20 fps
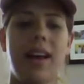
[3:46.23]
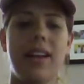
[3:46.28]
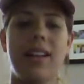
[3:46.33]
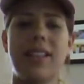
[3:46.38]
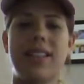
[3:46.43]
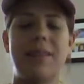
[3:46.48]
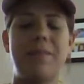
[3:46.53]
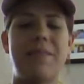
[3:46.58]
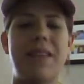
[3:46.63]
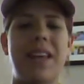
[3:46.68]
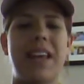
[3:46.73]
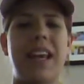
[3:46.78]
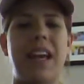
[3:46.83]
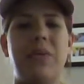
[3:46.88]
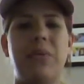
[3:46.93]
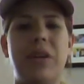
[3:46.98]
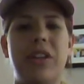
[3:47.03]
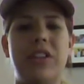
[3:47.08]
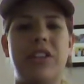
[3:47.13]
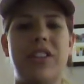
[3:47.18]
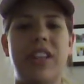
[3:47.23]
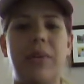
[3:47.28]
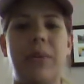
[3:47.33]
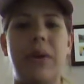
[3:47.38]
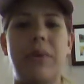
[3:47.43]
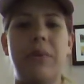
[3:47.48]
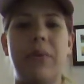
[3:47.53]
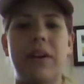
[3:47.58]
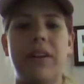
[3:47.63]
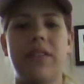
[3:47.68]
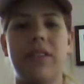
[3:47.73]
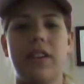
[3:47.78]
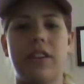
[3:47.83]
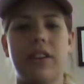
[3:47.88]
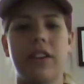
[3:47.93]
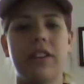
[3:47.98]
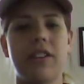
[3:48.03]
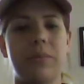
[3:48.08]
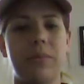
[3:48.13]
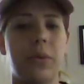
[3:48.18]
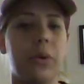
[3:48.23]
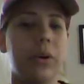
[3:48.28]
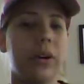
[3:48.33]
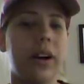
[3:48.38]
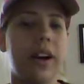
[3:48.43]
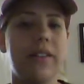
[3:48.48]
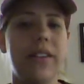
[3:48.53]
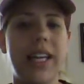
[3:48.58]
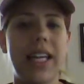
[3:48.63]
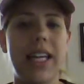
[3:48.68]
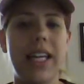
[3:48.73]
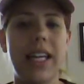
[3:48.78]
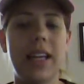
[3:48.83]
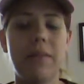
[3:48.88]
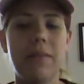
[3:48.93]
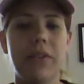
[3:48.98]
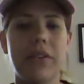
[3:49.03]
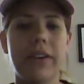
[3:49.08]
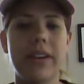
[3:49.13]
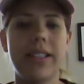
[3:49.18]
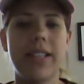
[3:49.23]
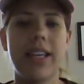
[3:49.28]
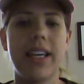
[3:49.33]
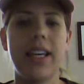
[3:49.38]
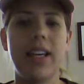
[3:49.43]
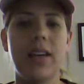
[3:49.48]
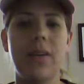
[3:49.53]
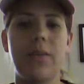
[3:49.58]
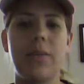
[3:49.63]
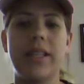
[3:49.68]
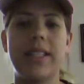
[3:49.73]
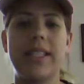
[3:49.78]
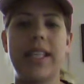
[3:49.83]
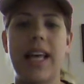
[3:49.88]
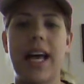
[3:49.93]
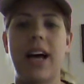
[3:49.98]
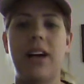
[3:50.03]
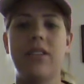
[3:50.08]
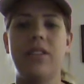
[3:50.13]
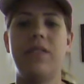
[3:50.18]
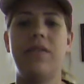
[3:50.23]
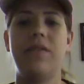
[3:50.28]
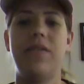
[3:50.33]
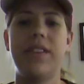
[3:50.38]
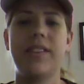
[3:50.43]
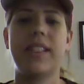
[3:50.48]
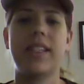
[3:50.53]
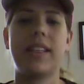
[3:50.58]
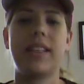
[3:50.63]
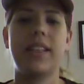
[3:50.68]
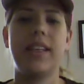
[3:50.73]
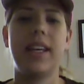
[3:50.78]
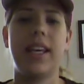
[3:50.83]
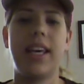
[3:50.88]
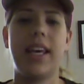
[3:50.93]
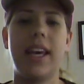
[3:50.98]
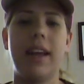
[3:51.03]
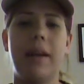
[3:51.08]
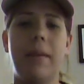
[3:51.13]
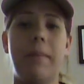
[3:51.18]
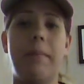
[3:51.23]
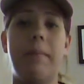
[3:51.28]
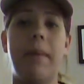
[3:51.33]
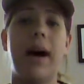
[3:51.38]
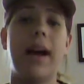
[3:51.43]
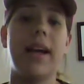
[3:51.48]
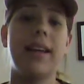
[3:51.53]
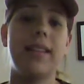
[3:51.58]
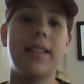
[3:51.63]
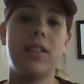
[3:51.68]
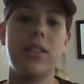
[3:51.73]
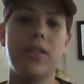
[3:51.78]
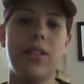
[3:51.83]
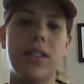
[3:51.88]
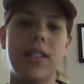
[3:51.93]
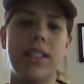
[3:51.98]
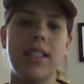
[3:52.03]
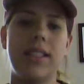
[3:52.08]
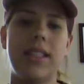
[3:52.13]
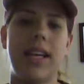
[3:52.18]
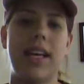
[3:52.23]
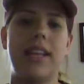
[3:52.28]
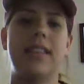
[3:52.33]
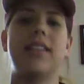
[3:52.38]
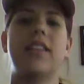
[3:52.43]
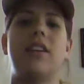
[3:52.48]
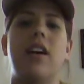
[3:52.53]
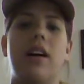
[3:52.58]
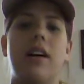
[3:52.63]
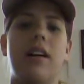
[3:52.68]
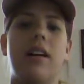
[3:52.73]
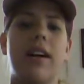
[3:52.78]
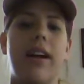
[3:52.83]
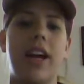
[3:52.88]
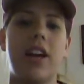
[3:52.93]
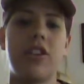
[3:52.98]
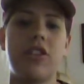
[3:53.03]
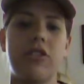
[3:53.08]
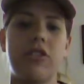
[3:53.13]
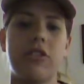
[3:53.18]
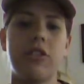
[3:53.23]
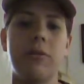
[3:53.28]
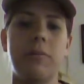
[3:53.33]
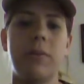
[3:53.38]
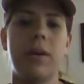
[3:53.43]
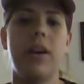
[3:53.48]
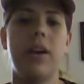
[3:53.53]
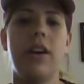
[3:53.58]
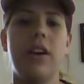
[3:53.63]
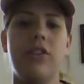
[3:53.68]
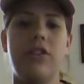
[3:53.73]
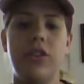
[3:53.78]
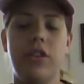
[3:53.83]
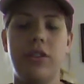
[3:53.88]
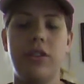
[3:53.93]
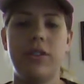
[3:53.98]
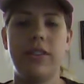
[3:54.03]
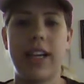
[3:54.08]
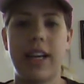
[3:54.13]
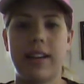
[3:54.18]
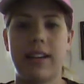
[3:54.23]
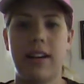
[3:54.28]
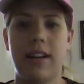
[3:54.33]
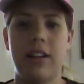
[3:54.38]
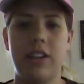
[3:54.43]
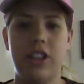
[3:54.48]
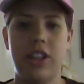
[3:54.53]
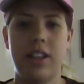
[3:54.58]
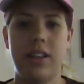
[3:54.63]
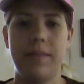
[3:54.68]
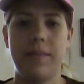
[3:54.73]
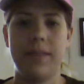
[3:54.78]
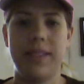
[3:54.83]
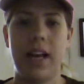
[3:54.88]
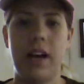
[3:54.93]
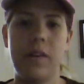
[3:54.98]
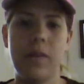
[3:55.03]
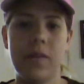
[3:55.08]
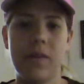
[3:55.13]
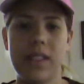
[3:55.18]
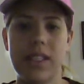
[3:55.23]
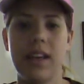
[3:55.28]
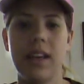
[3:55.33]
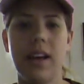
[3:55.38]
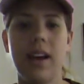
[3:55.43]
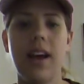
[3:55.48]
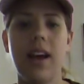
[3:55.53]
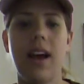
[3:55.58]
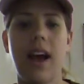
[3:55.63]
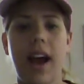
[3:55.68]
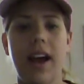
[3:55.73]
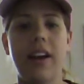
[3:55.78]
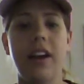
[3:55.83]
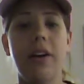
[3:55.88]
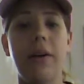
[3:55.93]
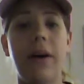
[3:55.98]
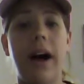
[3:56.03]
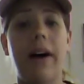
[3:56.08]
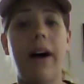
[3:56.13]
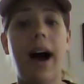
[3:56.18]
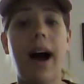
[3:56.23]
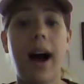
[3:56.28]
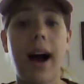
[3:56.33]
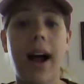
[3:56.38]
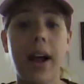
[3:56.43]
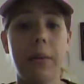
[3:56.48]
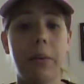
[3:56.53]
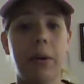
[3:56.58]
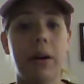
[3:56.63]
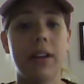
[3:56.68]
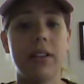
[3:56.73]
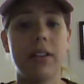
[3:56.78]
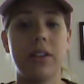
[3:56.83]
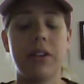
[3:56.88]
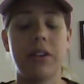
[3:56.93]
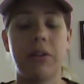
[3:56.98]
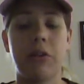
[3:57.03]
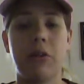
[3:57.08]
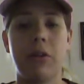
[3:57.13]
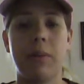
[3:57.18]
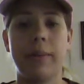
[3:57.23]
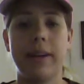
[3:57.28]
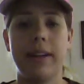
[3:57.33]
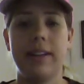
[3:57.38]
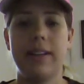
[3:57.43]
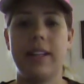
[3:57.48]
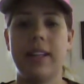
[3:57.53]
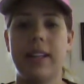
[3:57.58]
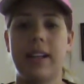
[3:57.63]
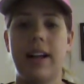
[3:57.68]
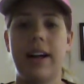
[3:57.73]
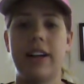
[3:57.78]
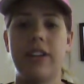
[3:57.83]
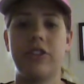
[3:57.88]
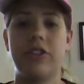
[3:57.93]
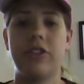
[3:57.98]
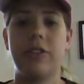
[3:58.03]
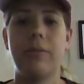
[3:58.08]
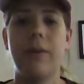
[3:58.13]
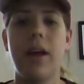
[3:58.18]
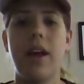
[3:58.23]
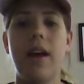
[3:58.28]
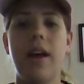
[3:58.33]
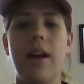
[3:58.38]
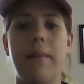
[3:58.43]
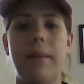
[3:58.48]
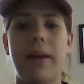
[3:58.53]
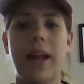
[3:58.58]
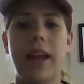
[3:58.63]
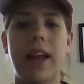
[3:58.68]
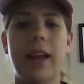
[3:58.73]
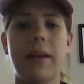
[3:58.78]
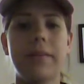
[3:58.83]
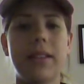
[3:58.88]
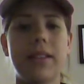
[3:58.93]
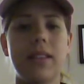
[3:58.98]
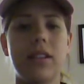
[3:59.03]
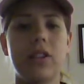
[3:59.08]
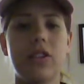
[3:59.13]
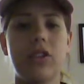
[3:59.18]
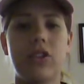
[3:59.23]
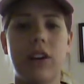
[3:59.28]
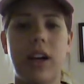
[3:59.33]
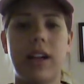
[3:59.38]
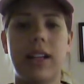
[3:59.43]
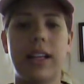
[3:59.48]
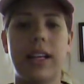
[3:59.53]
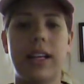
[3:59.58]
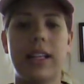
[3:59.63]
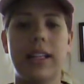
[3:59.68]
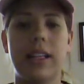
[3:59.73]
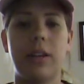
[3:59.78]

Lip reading: Something I wish that we would have learned more of in EDM 310 was how to physically get my students as a younger age group to use technology themselves. I know how I want to incorporate it in the classroom, but I am still struggling a